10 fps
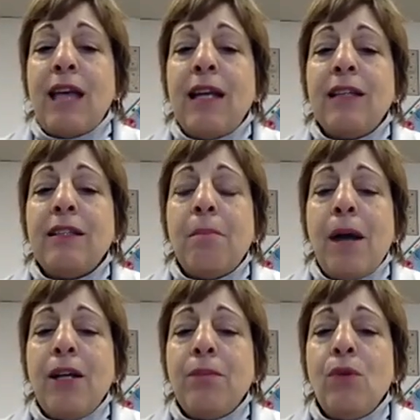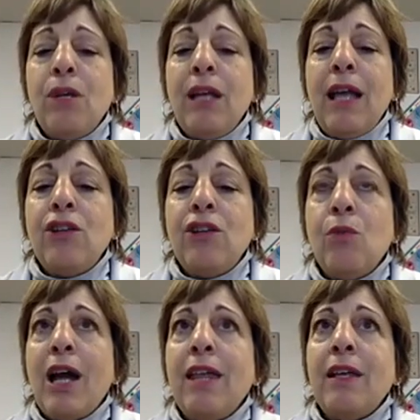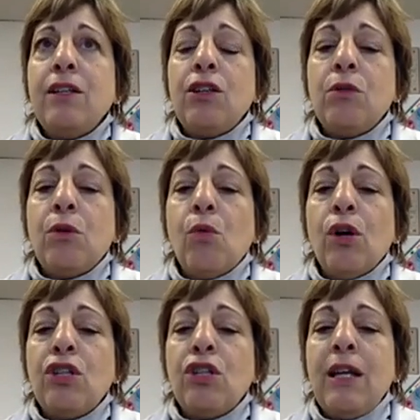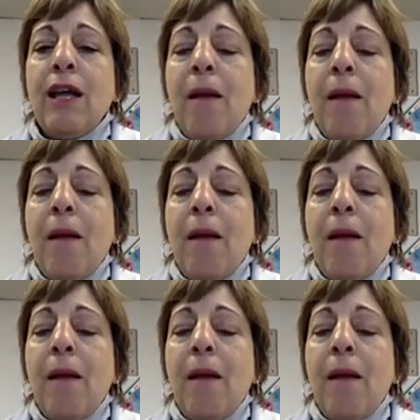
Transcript: and it's a much more engaging way than to do a worksheet,